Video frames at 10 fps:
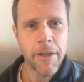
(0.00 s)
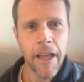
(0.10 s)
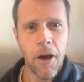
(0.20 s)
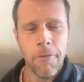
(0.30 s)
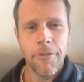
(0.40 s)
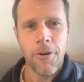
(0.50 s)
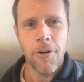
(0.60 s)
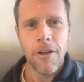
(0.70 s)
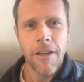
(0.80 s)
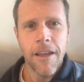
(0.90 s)
have been
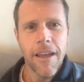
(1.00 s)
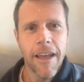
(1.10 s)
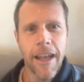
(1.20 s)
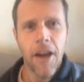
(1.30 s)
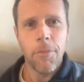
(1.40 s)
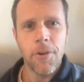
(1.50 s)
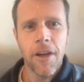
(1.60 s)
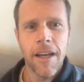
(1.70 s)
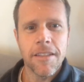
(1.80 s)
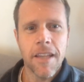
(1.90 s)
helpful, and I hope you
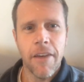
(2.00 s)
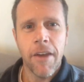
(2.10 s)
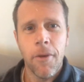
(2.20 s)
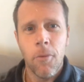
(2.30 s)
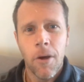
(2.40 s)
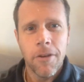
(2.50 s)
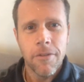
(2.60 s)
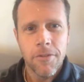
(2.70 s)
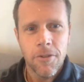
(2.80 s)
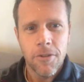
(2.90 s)
guys have a
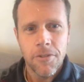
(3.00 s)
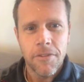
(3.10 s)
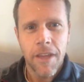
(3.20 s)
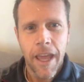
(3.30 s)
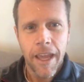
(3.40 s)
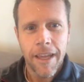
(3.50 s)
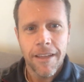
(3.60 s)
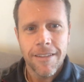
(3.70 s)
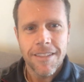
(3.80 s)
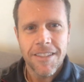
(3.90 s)
wonderful
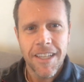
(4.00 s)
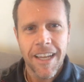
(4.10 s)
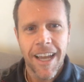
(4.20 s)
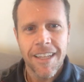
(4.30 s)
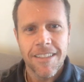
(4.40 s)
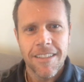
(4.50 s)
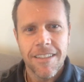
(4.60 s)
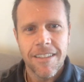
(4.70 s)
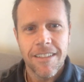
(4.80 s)
day. See you guys.